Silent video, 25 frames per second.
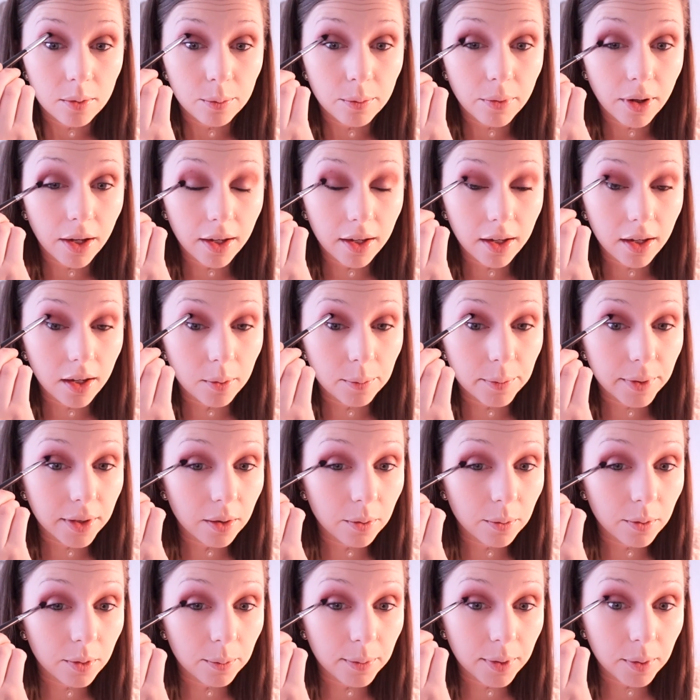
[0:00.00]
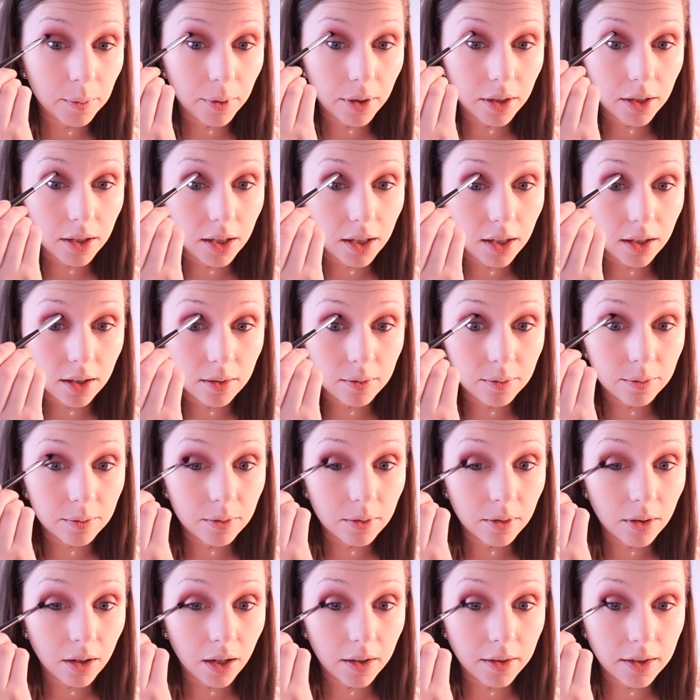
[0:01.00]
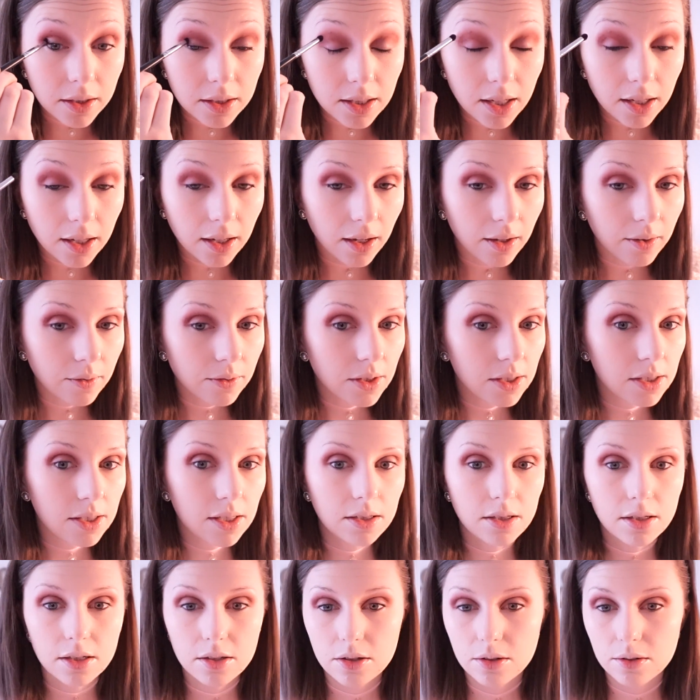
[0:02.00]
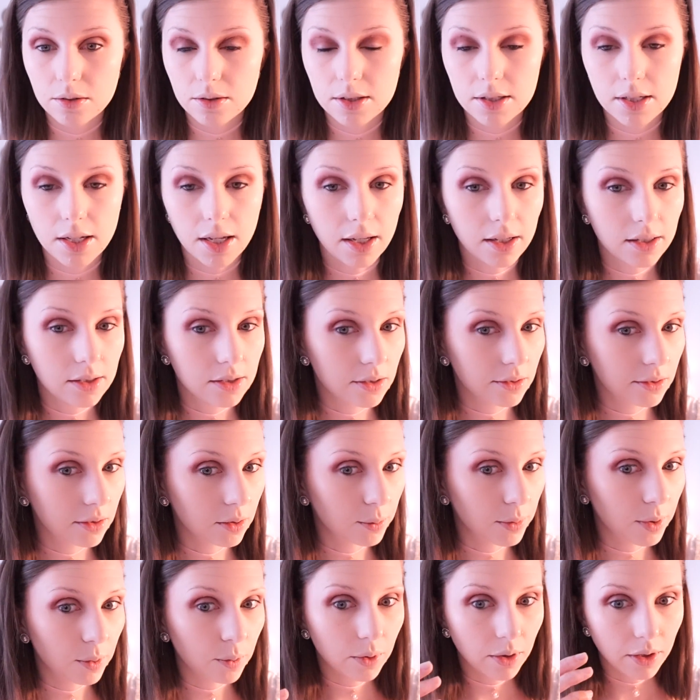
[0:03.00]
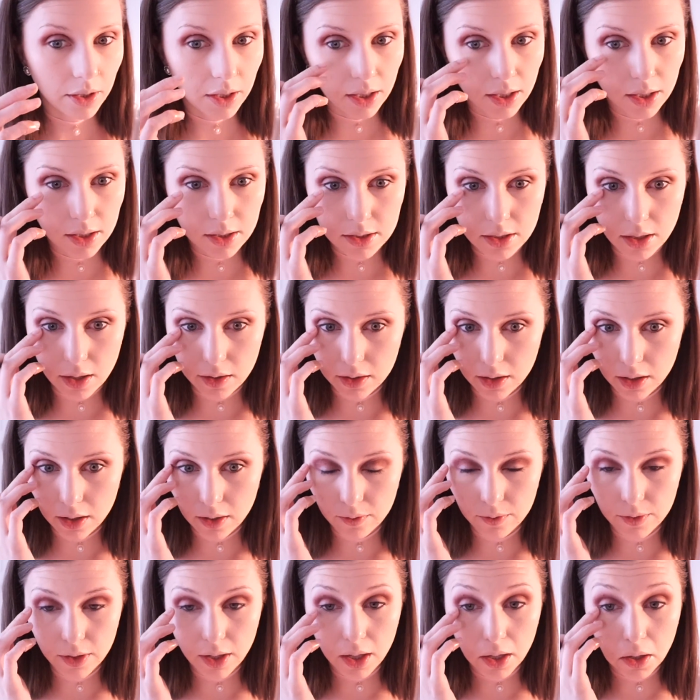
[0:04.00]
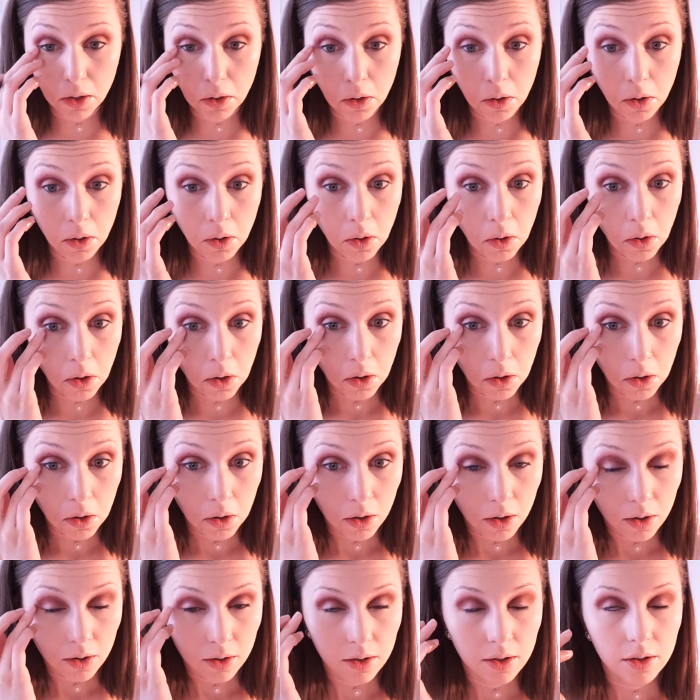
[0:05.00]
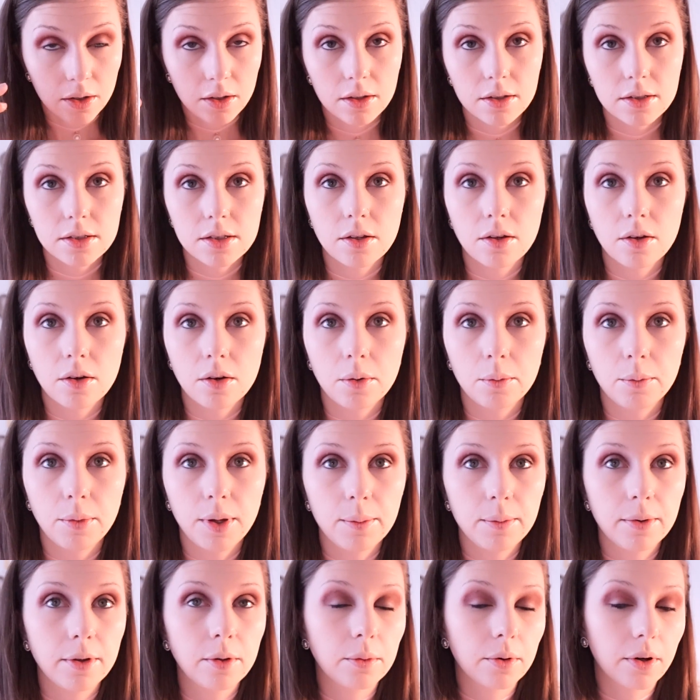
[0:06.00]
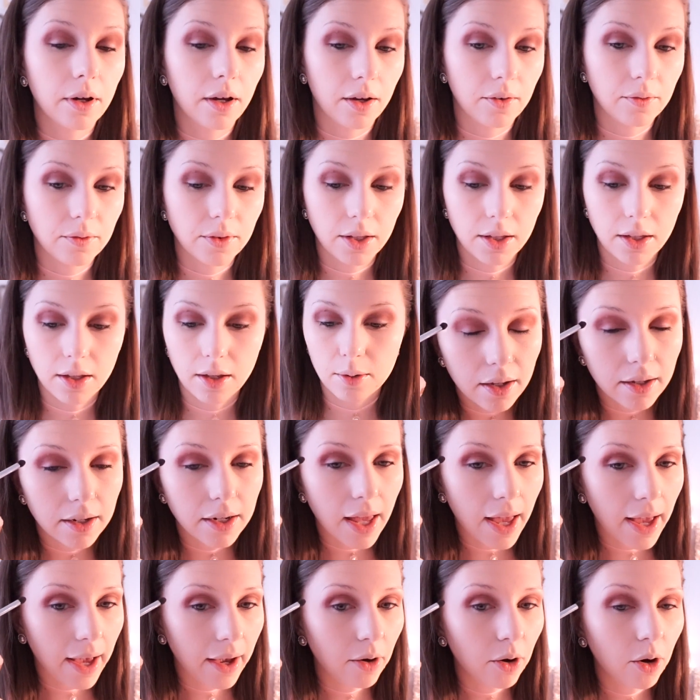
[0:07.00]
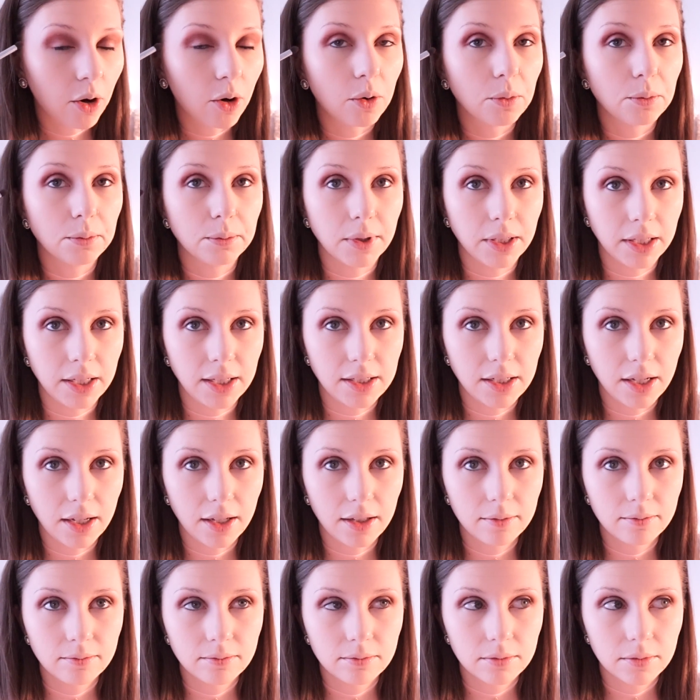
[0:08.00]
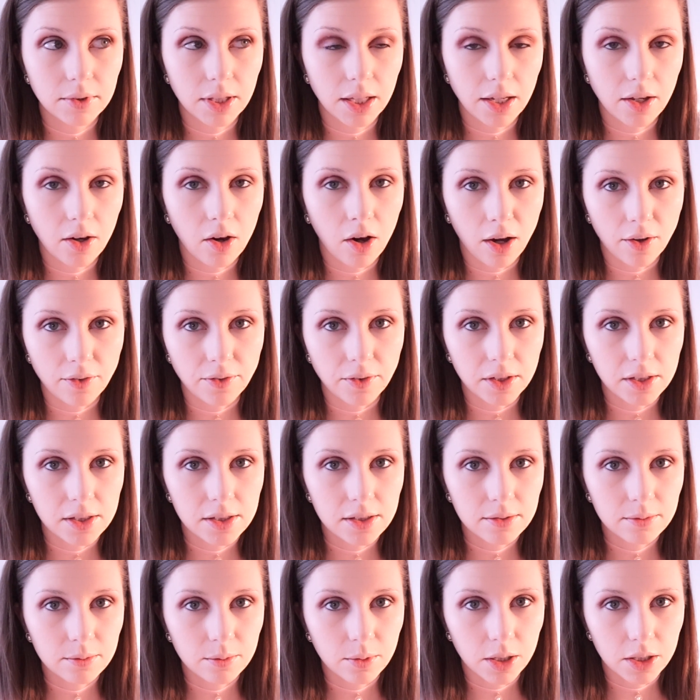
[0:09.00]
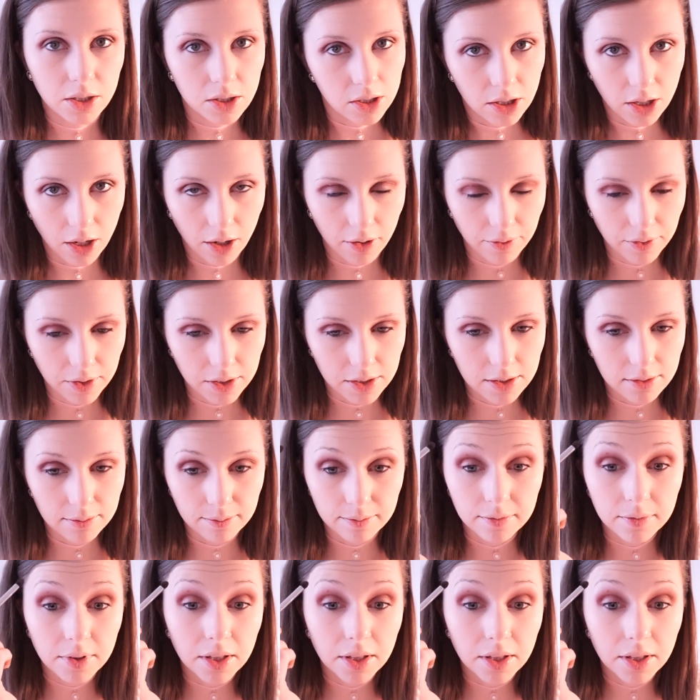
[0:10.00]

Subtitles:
My hubby will be working on the day of because it's a Tuesday, so he'll be working until the evening. So maybe we'll have like an at-home mini date, like Office, watch The Office.